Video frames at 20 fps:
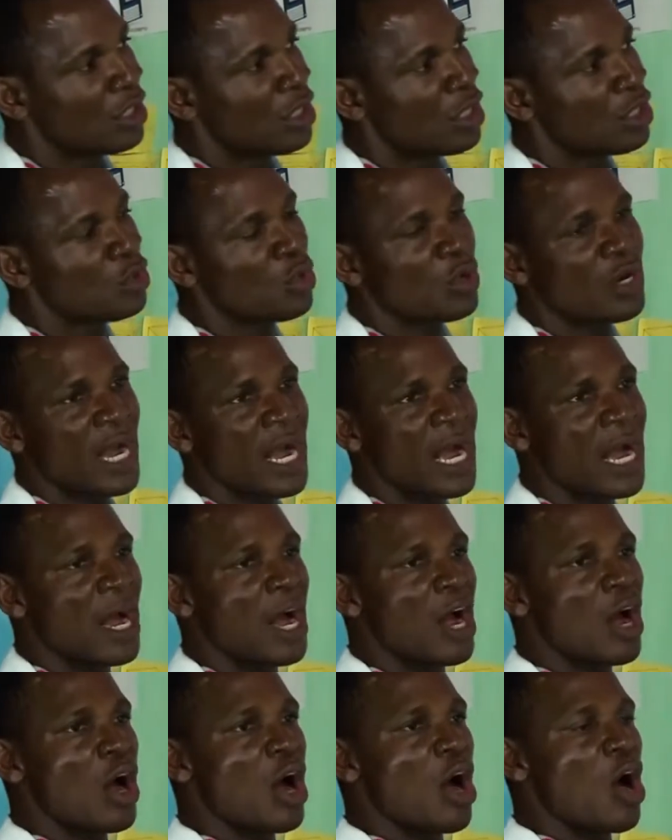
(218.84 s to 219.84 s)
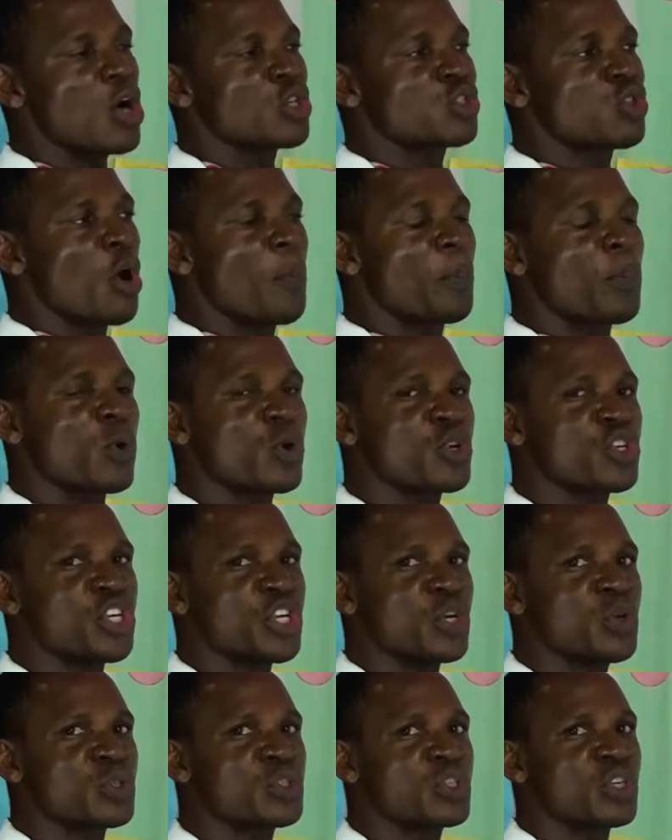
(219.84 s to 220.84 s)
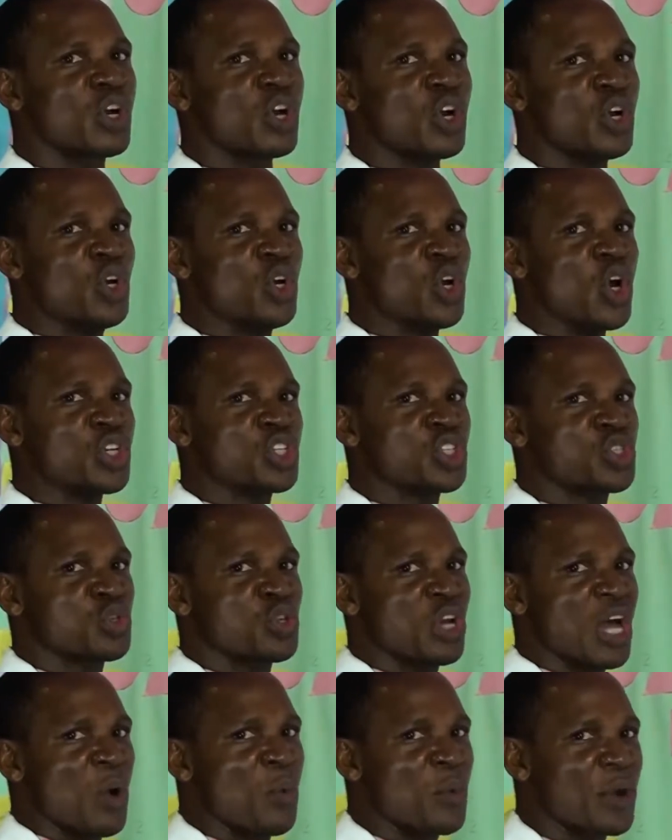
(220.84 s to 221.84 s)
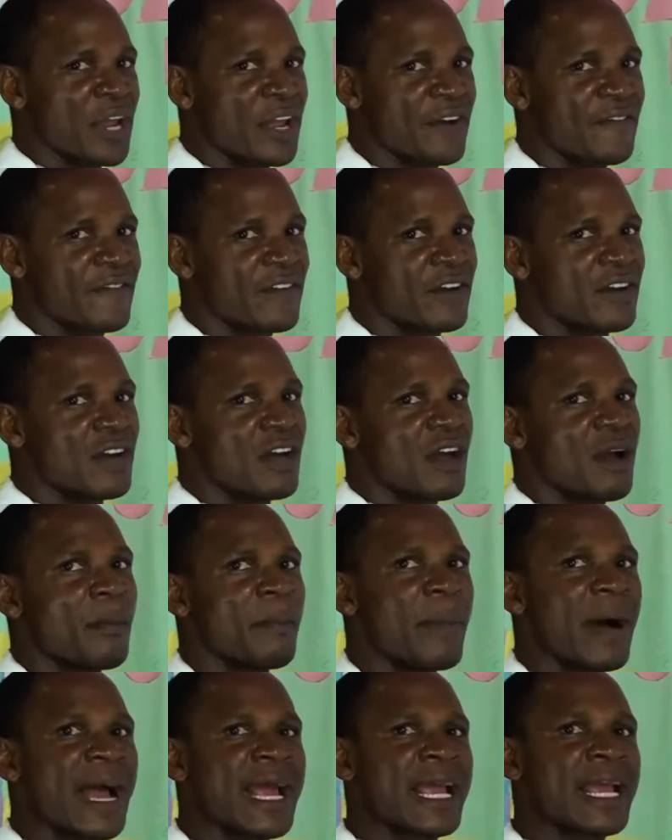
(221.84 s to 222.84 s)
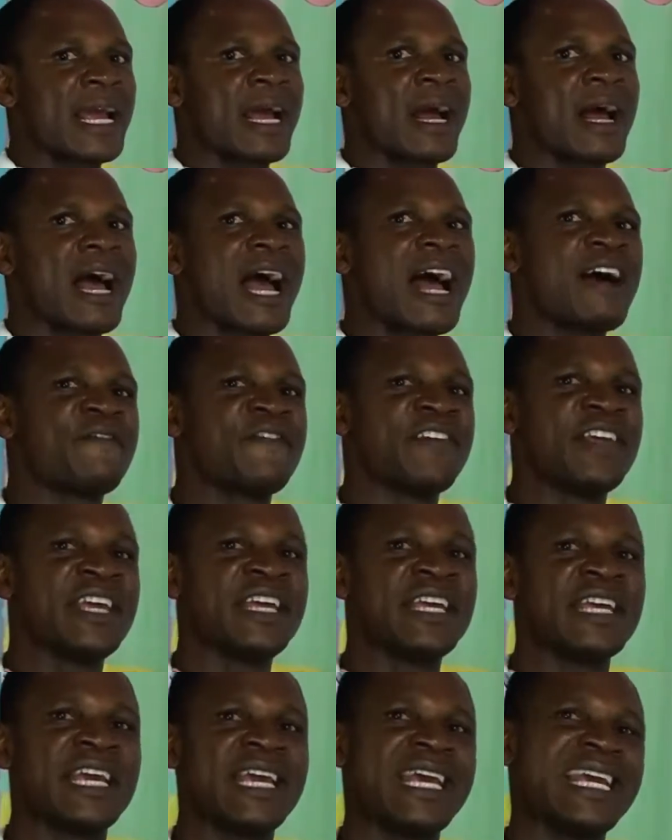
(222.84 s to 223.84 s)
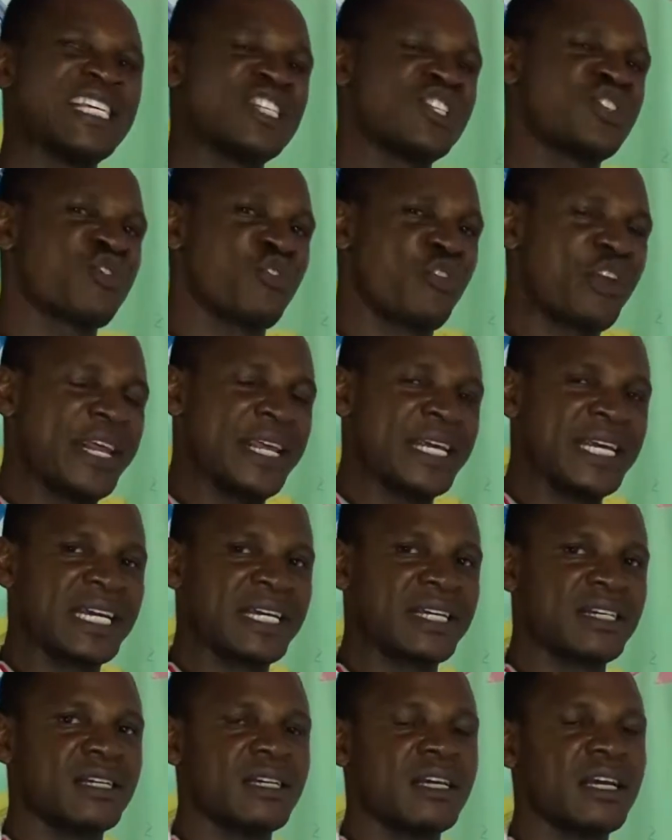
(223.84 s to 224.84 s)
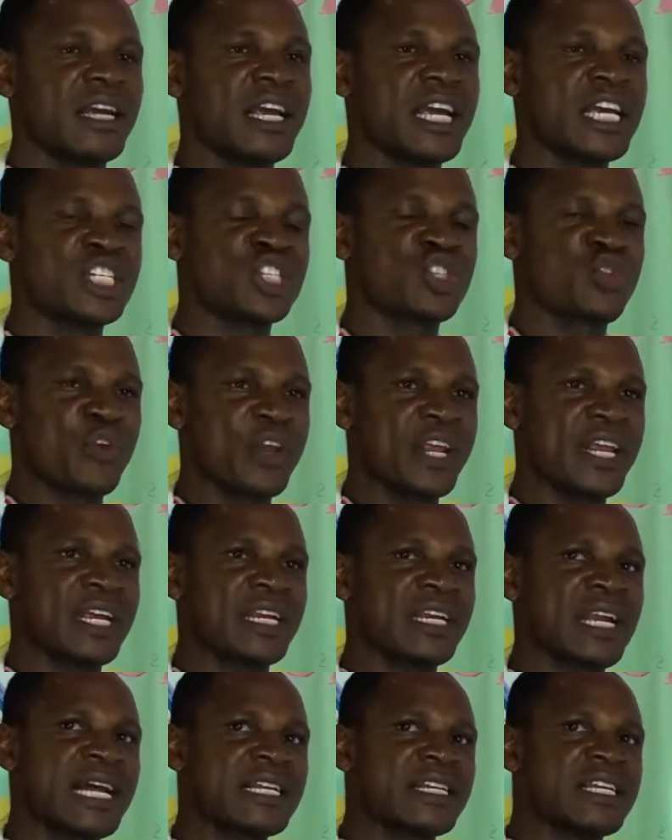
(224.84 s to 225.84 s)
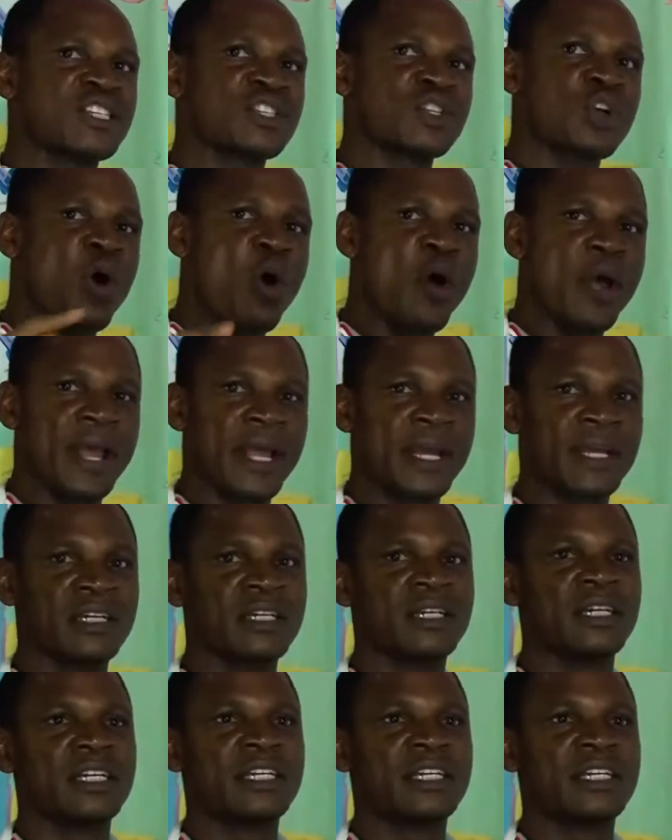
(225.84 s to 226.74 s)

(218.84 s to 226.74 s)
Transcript: you can also produce longitudinal wave by having a string that is coiled.